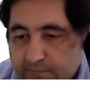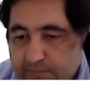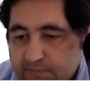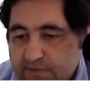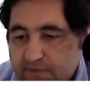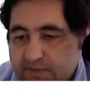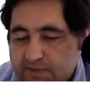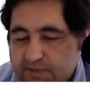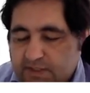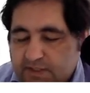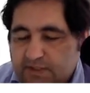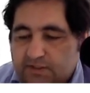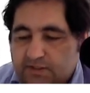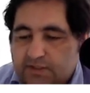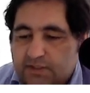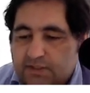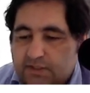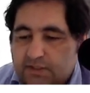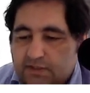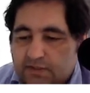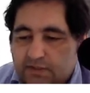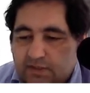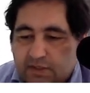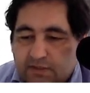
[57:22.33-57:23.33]

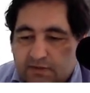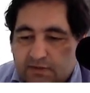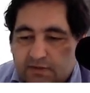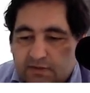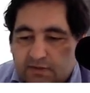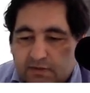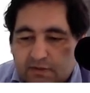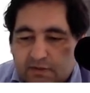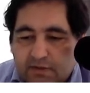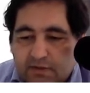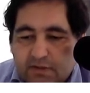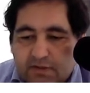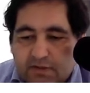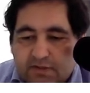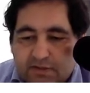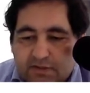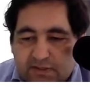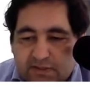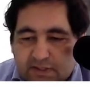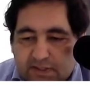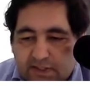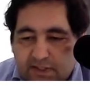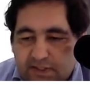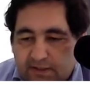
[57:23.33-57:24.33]
Centigrade. So
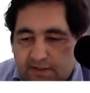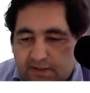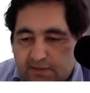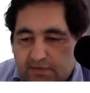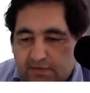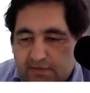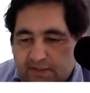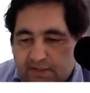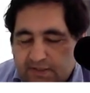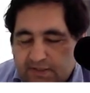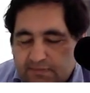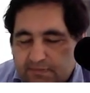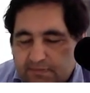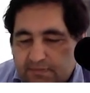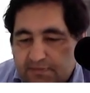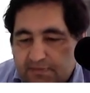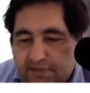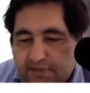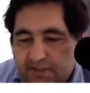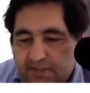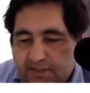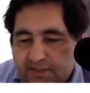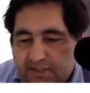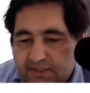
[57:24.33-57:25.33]
the error is
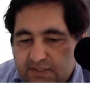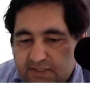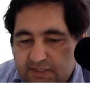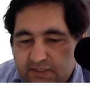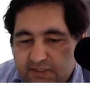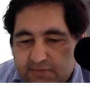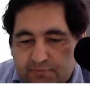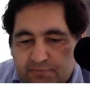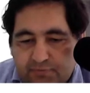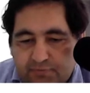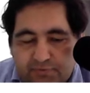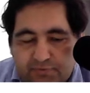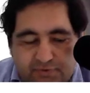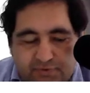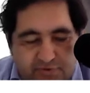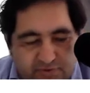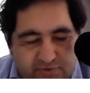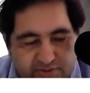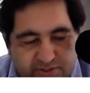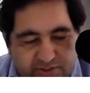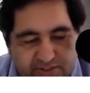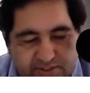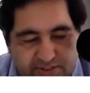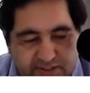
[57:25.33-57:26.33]
pretty
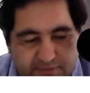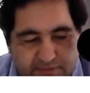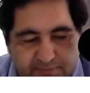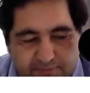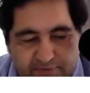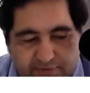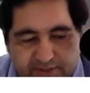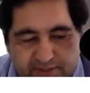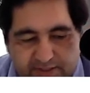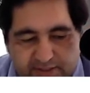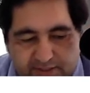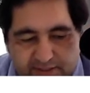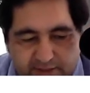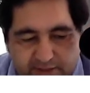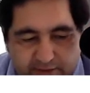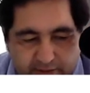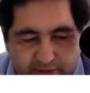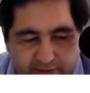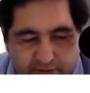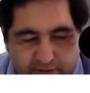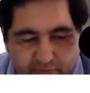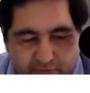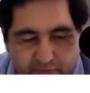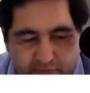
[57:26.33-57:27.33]

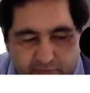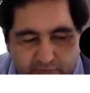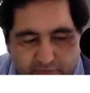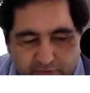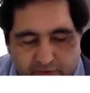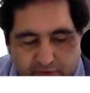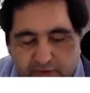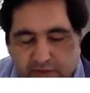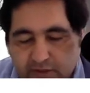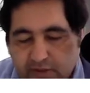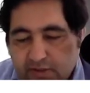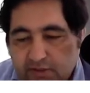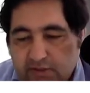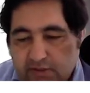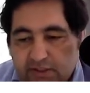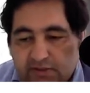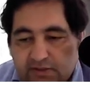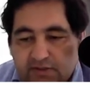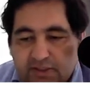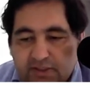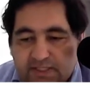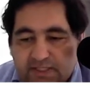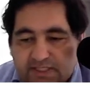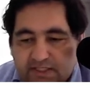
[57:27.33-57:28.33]
low. That
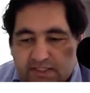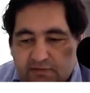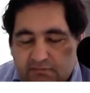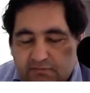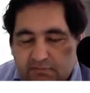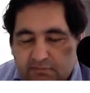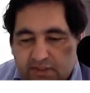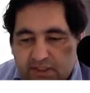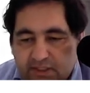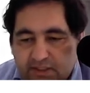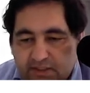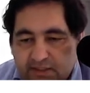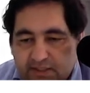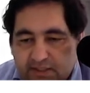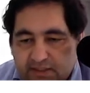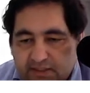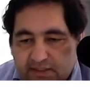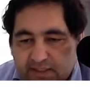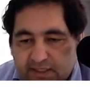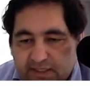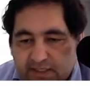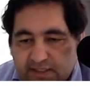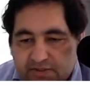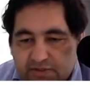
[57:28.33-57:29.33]
doesn't mean that
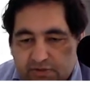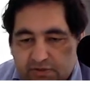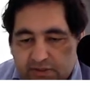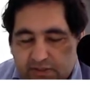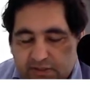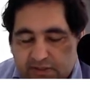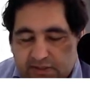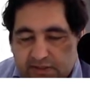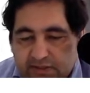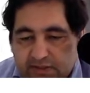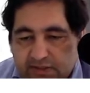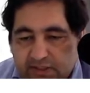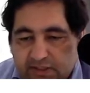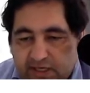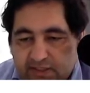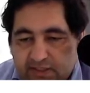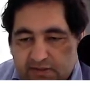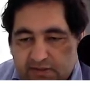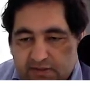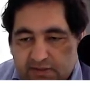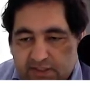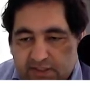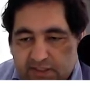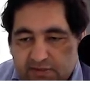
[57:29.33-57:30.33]
actually the data
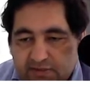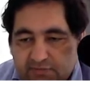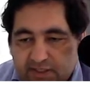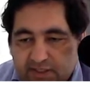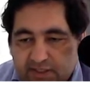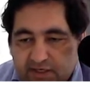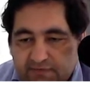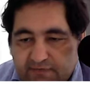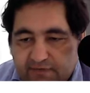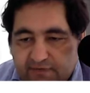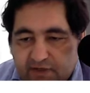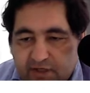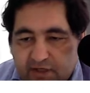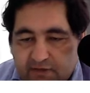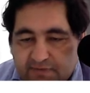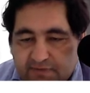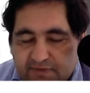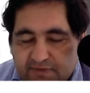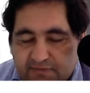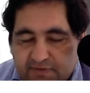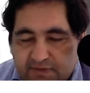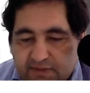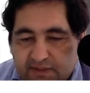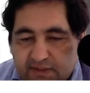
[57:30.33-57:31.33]
that we have comes
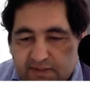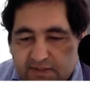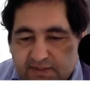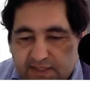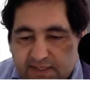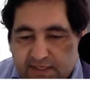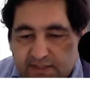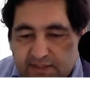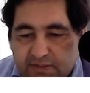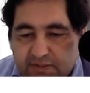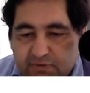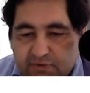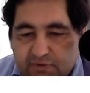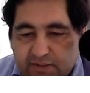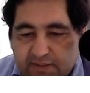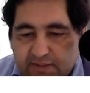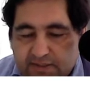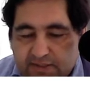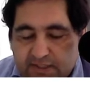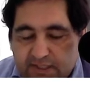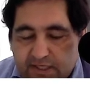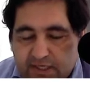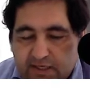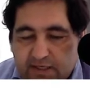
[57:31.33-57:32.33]
with this
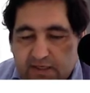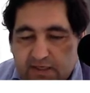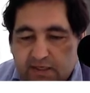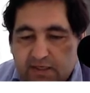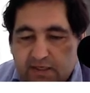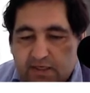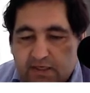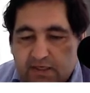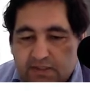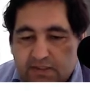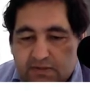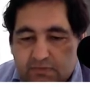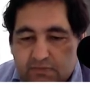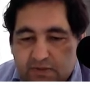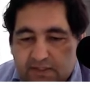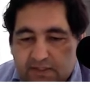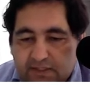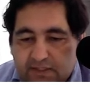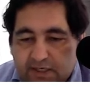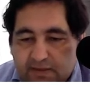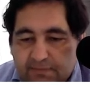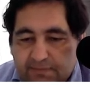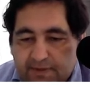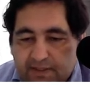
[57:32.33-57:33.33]
accuracy, because what's
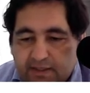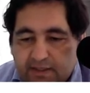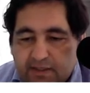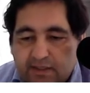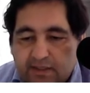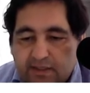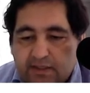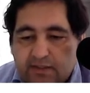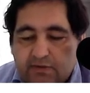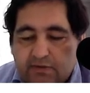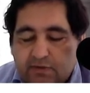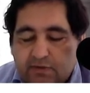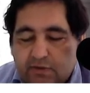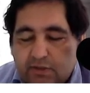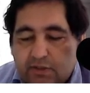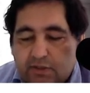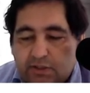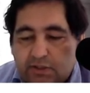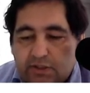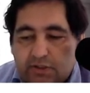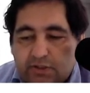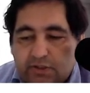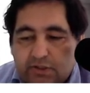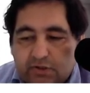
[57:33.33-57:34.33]
happening,
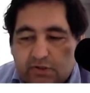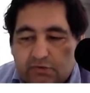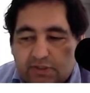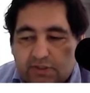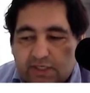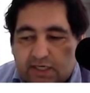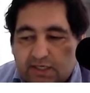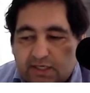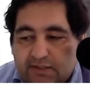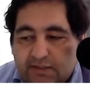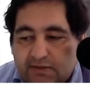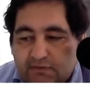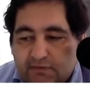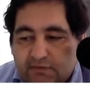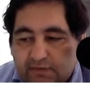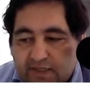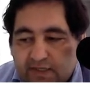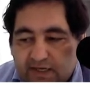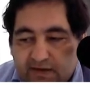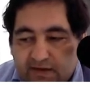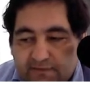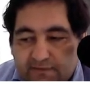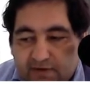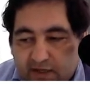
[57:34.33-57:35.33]
you know that we
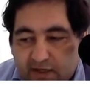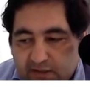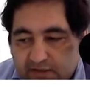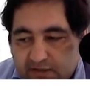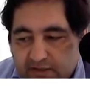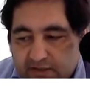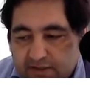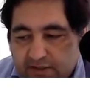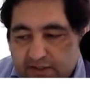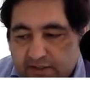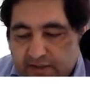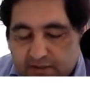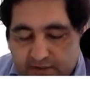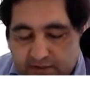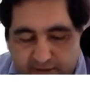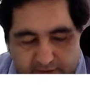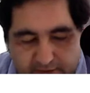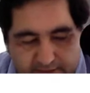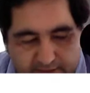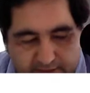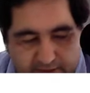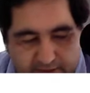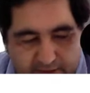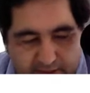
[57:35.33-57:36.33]
have other
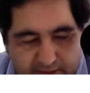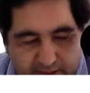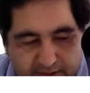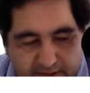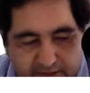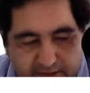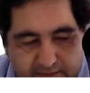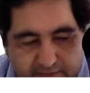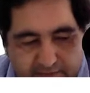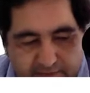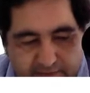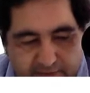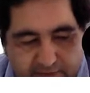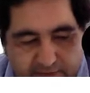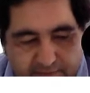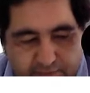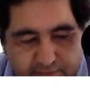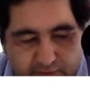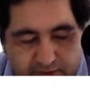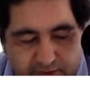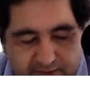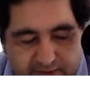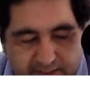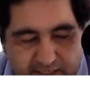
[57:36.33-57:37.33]
errors, like for
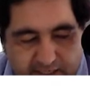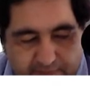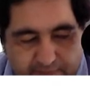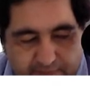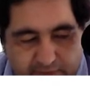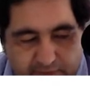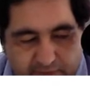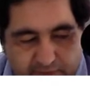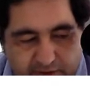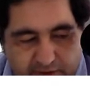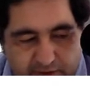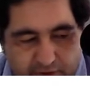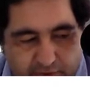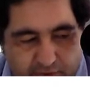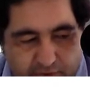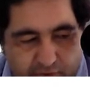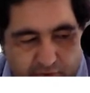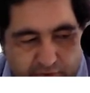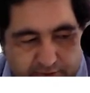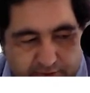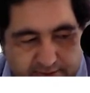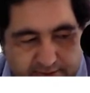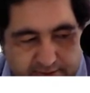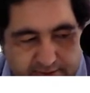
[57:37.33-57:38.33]
example the
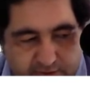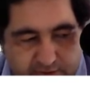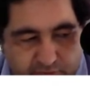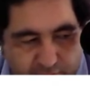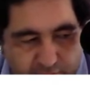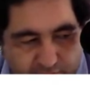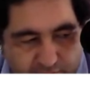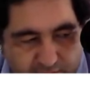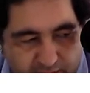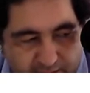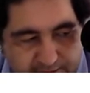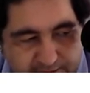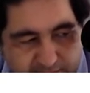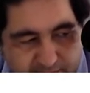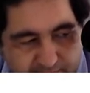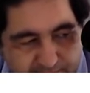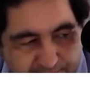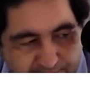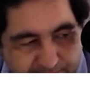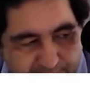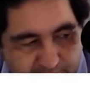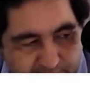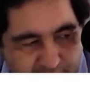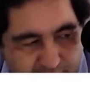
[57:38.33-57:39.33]
noise or other
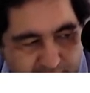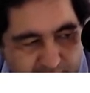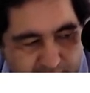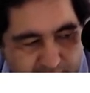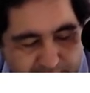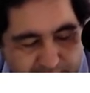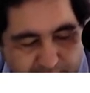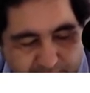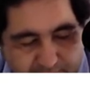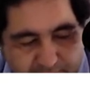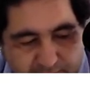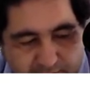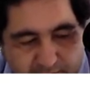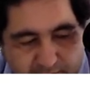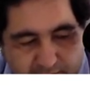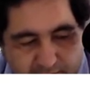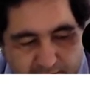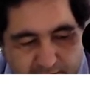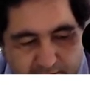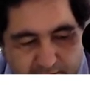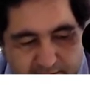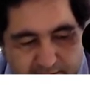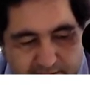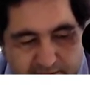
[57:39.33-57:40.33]
type of
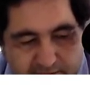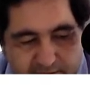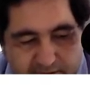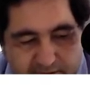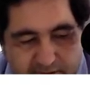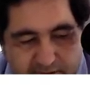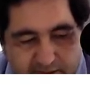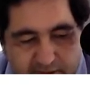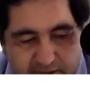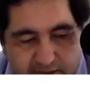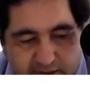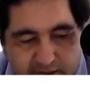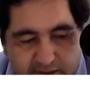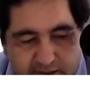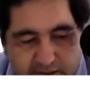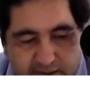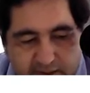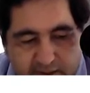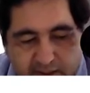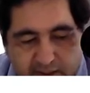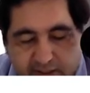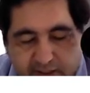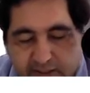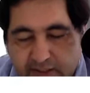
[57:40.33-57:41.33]
errors
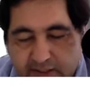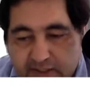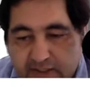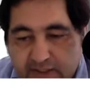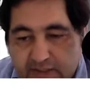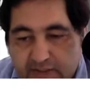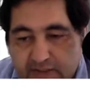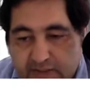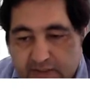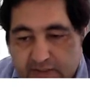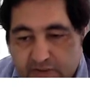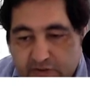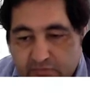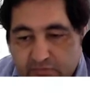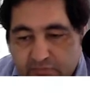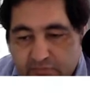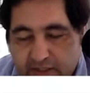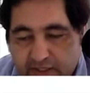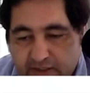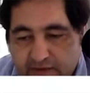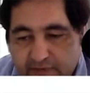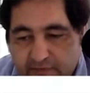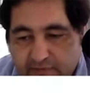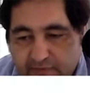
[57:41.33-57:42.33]
as you
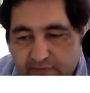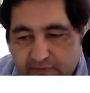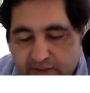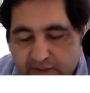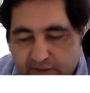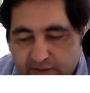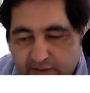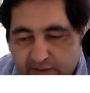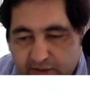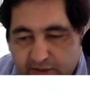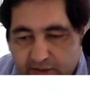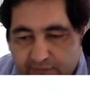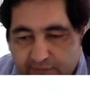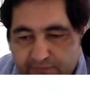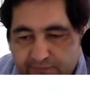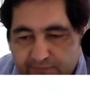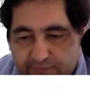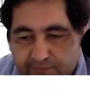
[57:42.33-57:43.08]
may think of.